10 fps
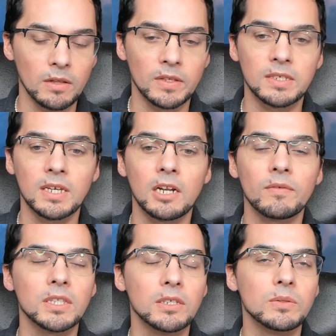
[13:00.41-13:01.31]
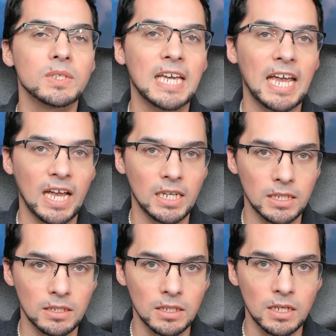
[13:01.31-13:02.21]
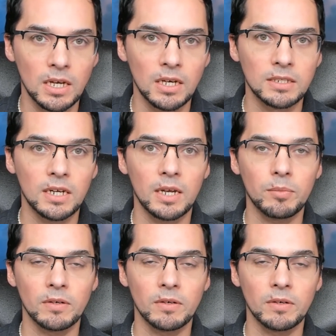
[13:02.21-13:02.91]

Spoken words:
This is kind of a loose cannon type of